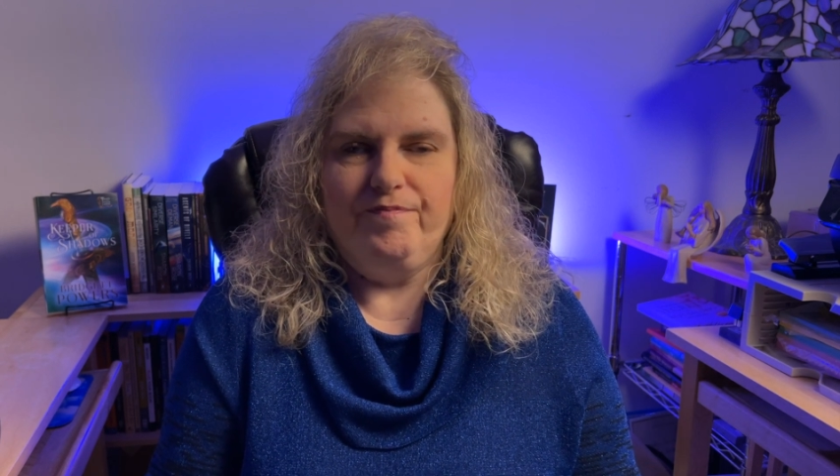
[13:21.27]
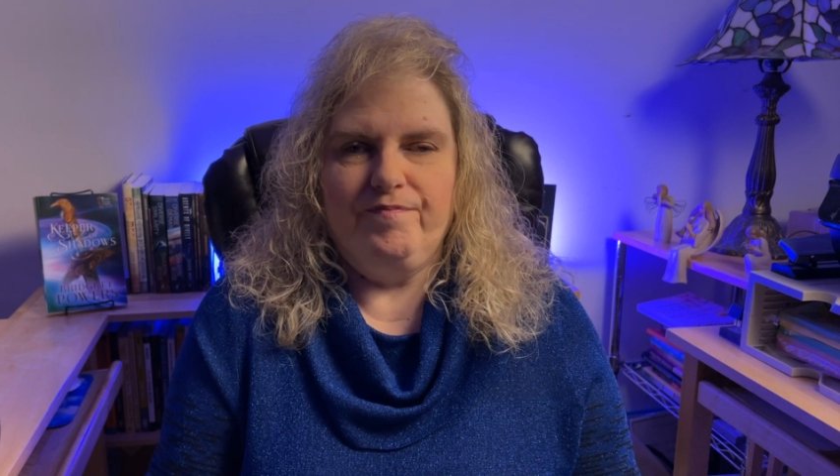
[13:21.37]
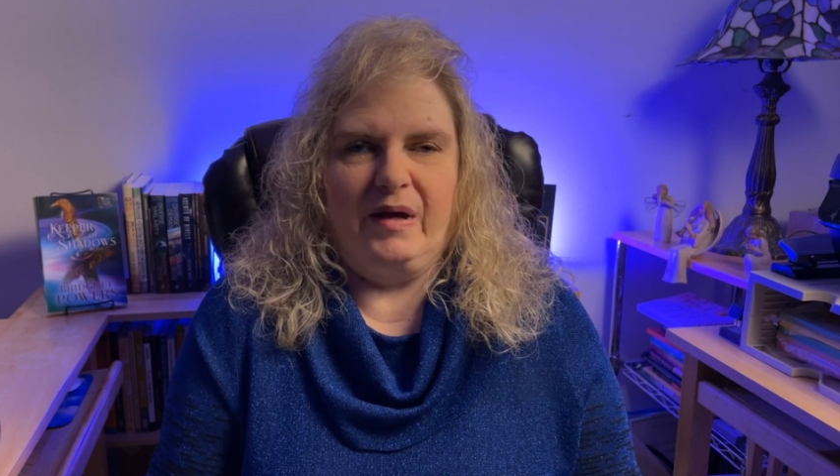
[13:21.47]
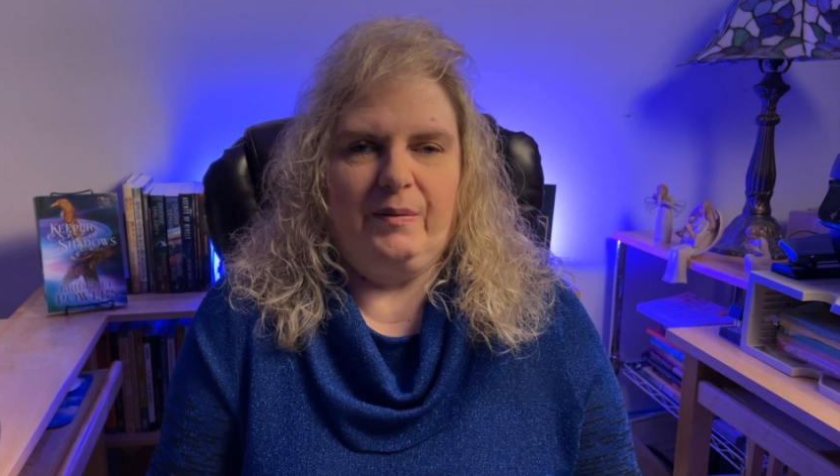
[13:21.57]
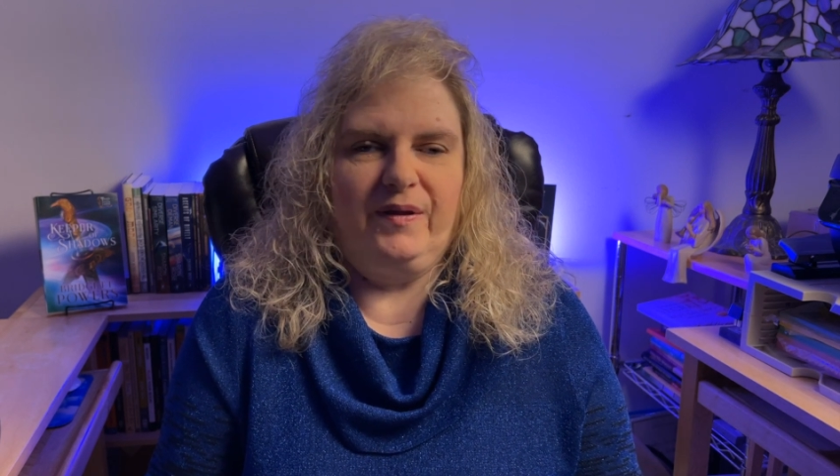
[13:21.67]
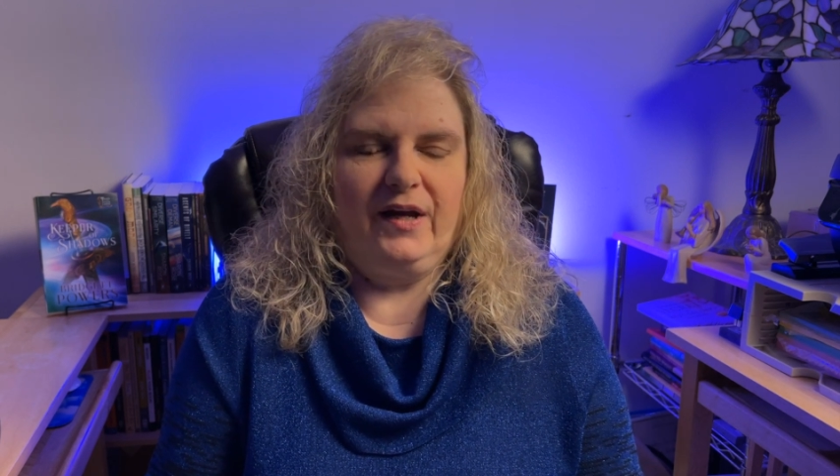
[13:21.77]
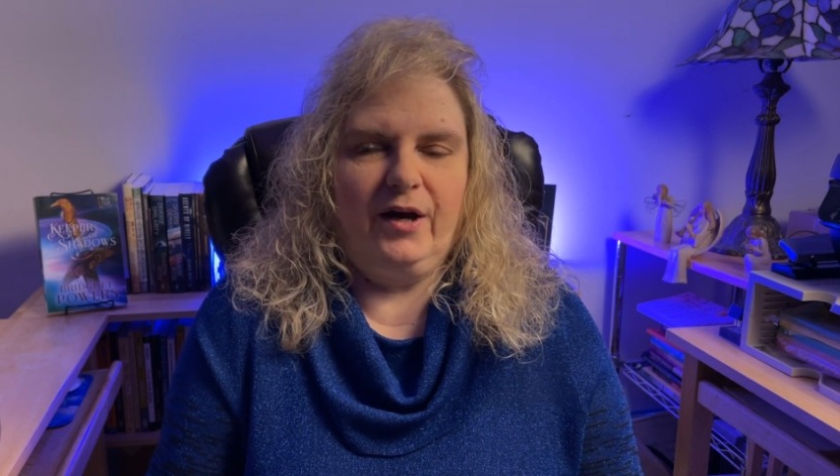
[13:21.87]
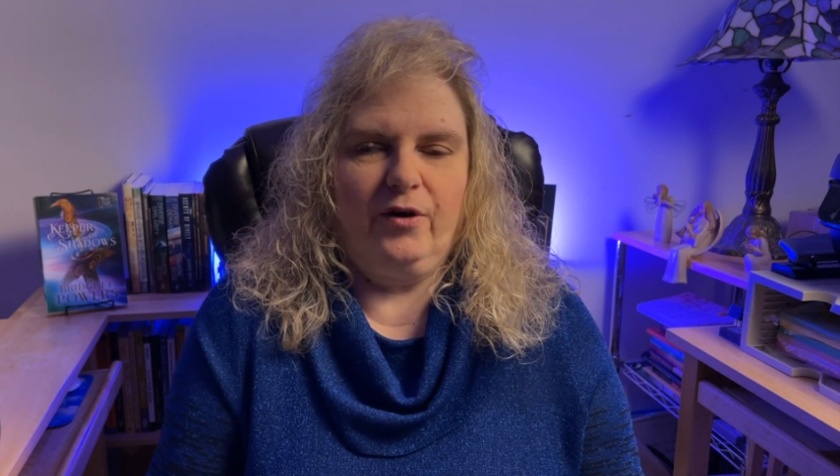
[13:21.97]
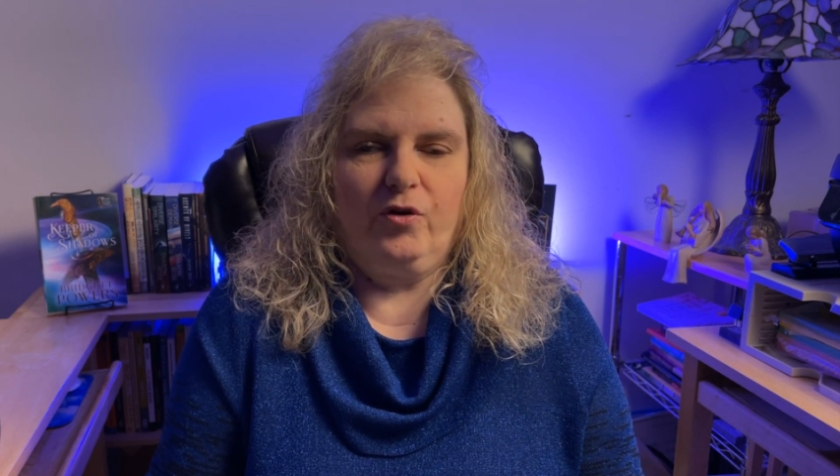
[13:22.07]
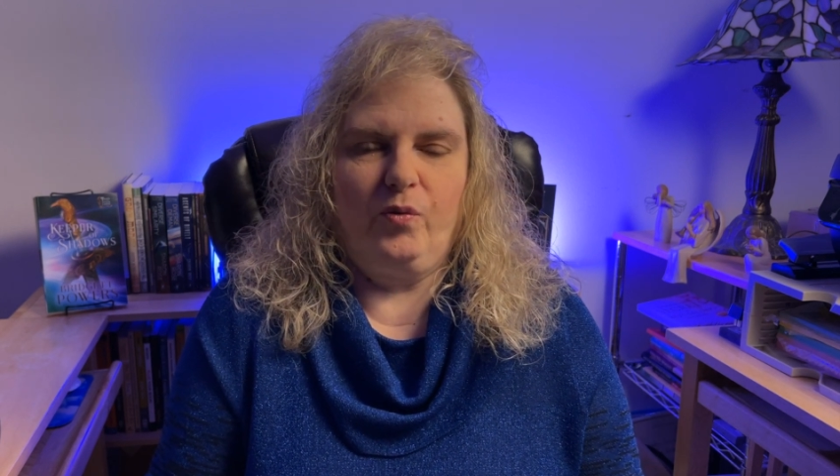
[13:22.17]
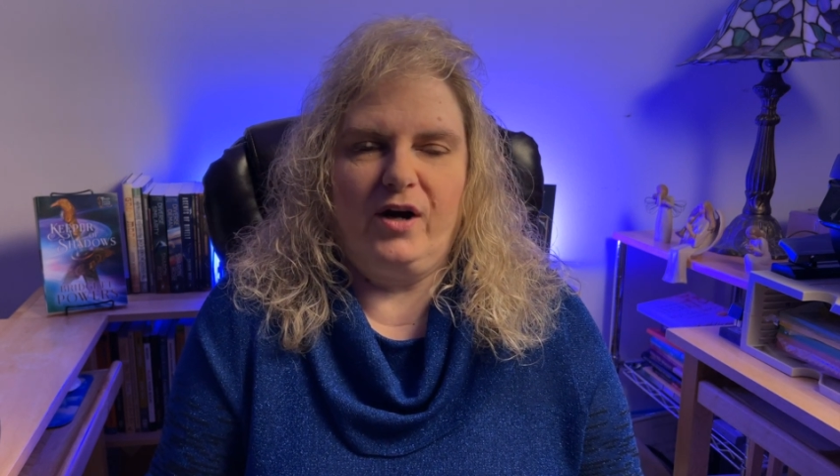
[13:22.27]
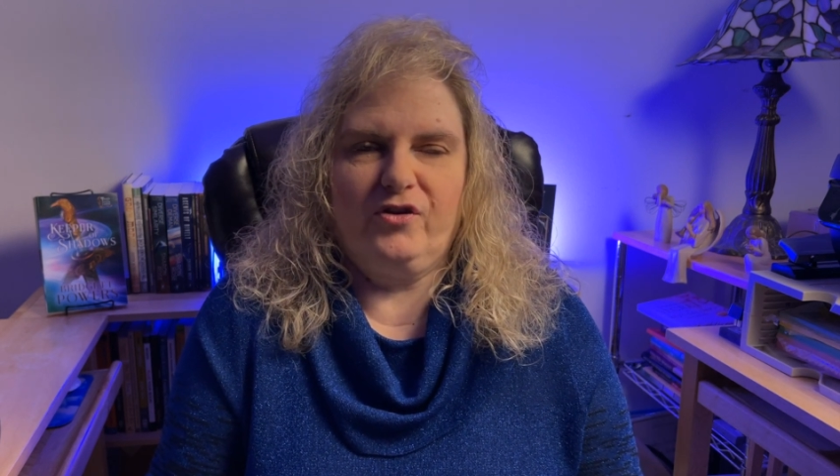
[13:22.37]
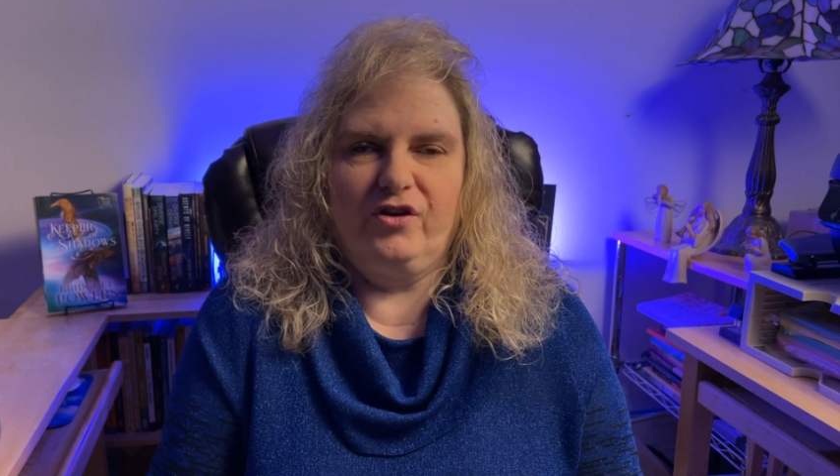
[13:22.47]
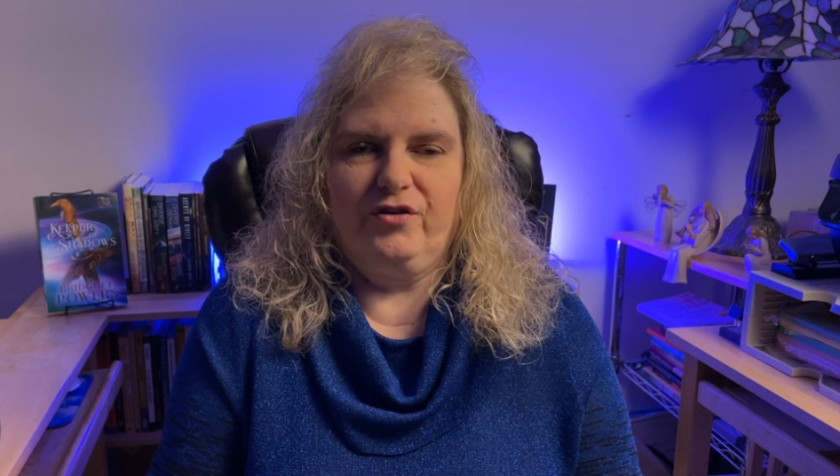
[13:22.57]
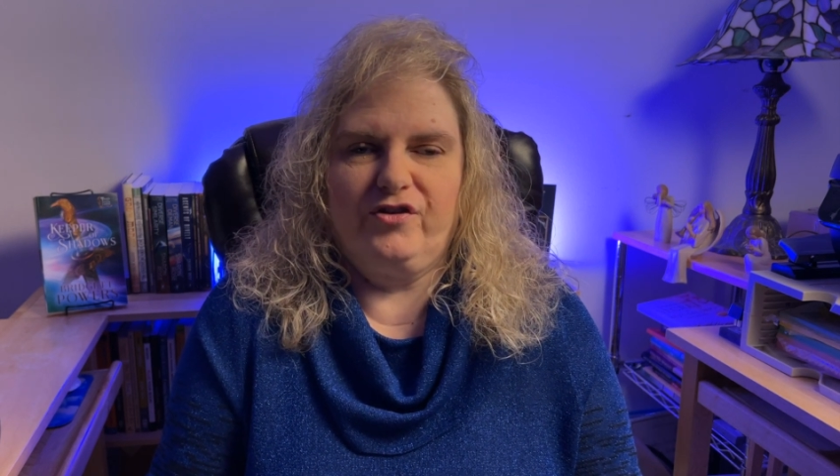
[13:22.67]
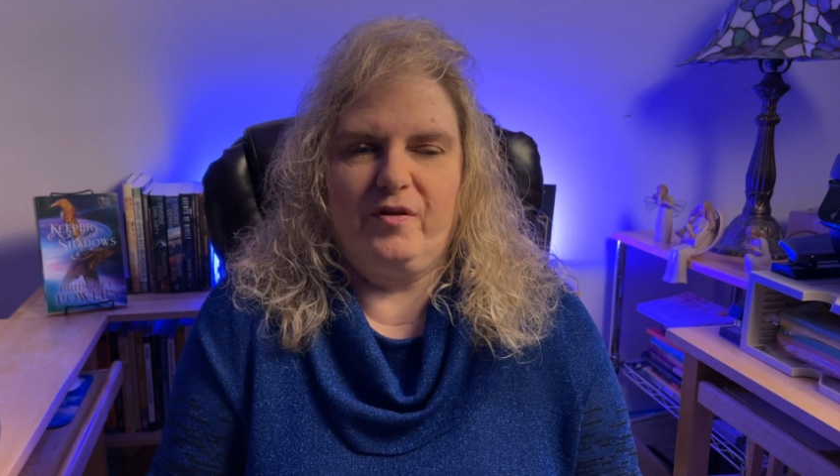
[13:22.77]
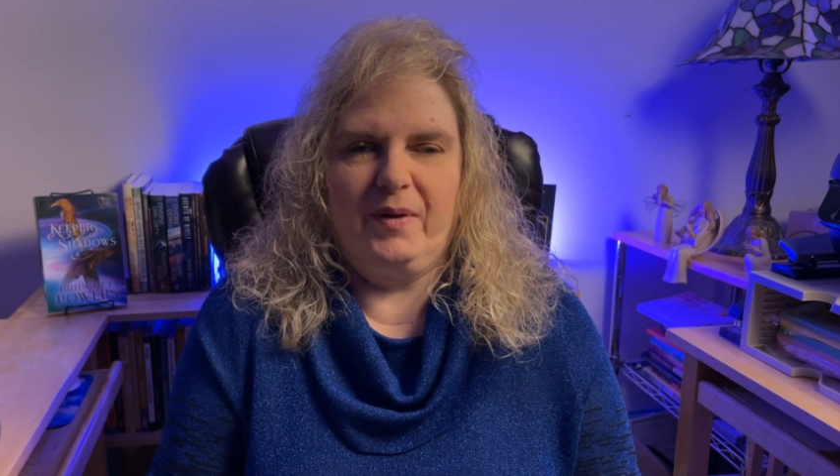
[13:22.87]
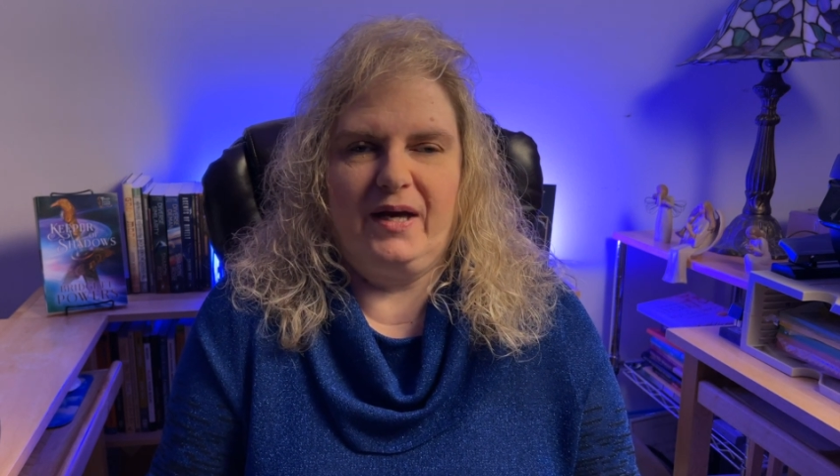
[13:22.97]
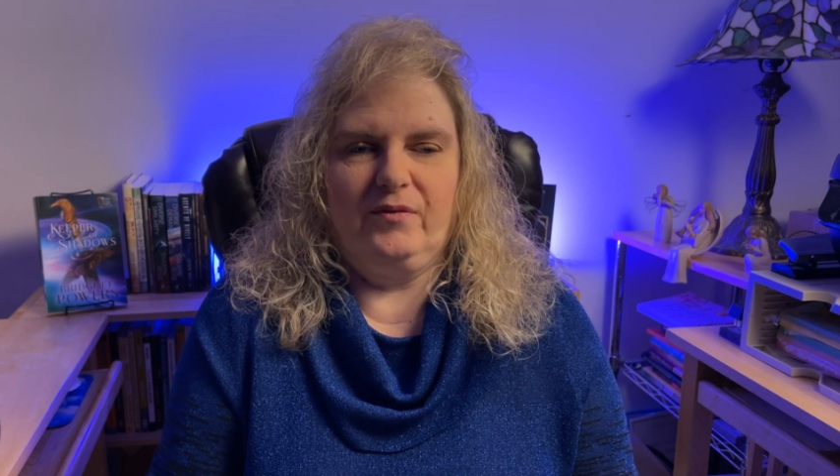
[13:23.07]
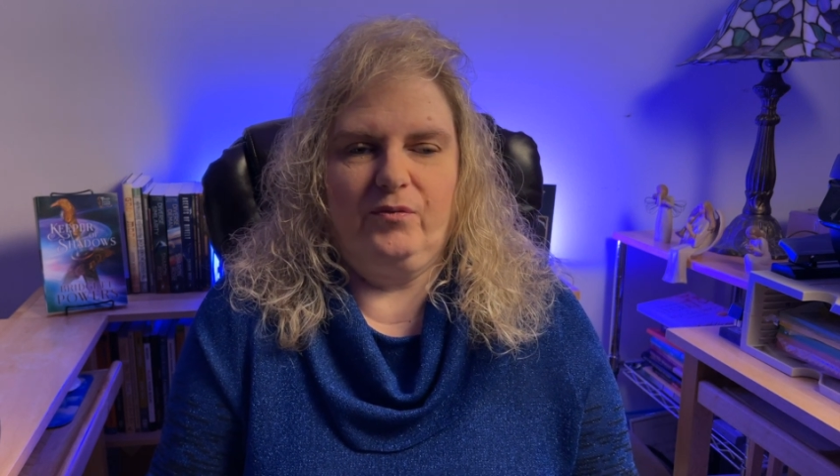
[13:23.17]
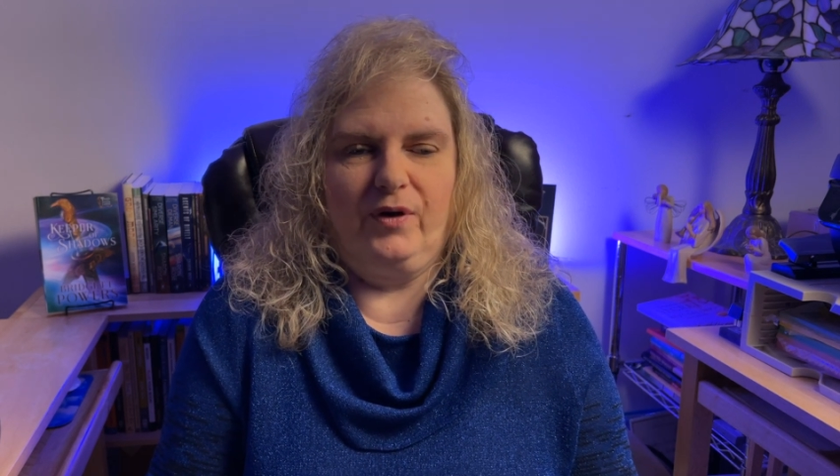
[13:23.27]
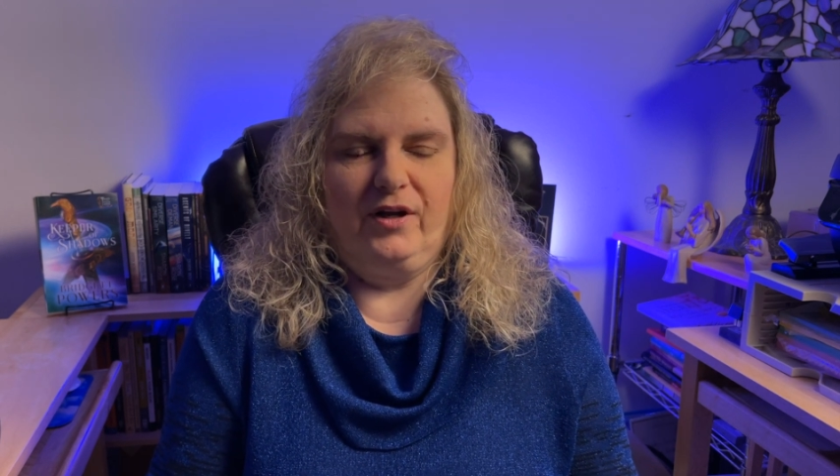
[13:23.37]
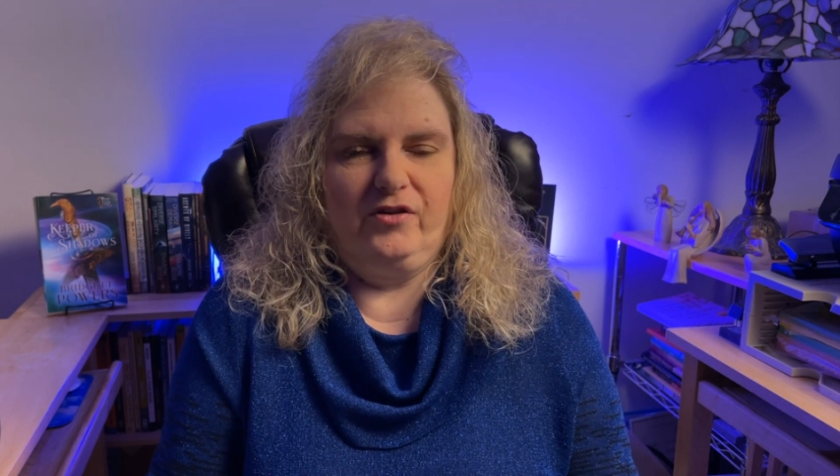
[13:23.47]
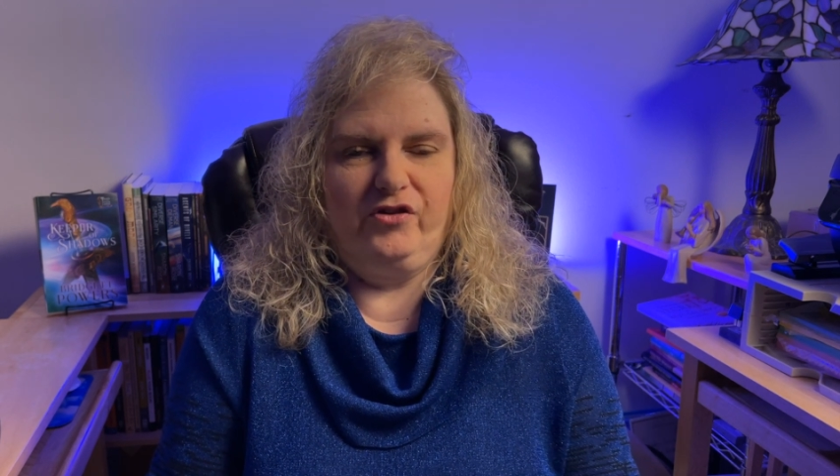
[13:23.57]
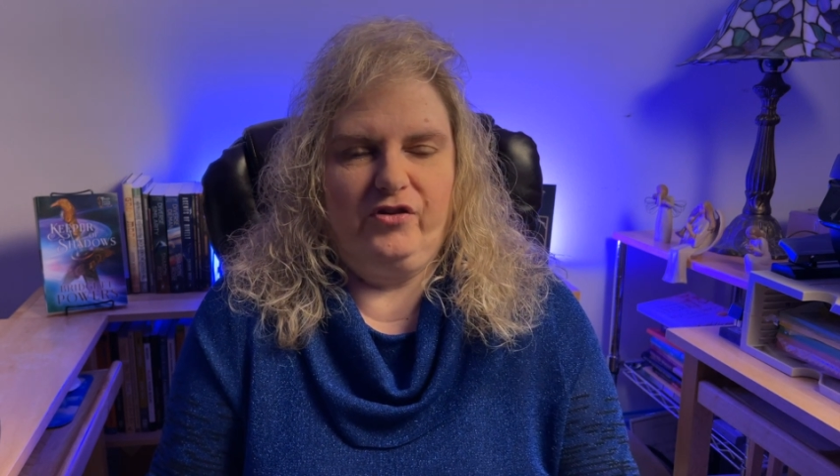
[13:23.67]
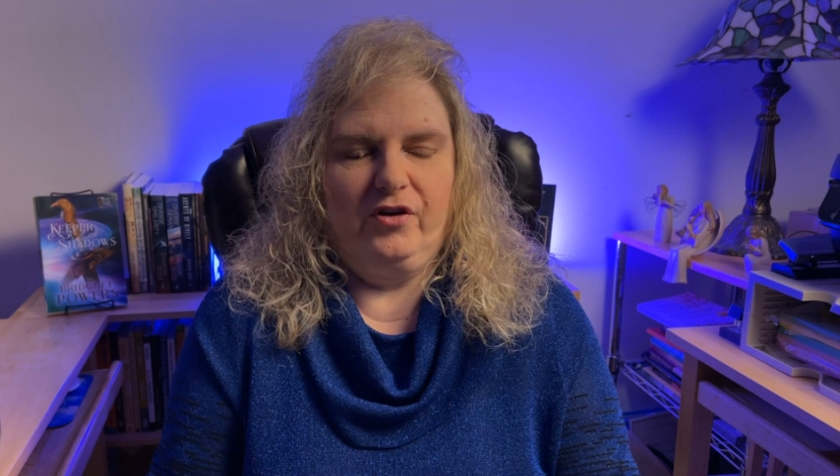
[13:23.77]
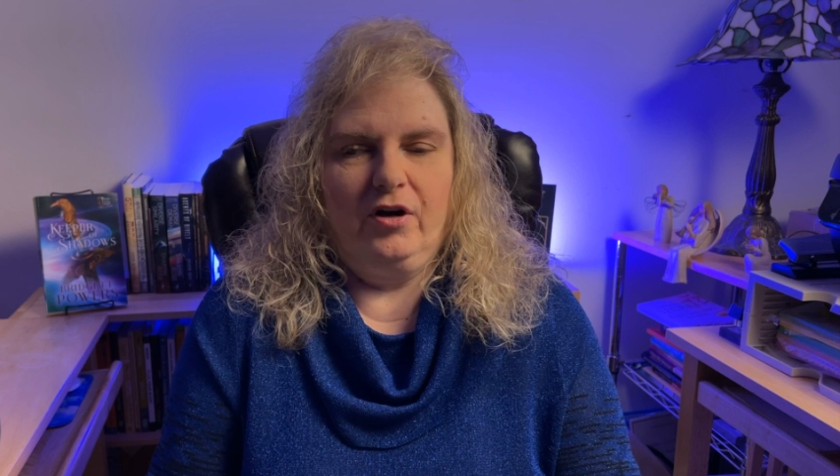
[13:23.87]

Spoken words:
maybe the character walks over to the bed and runs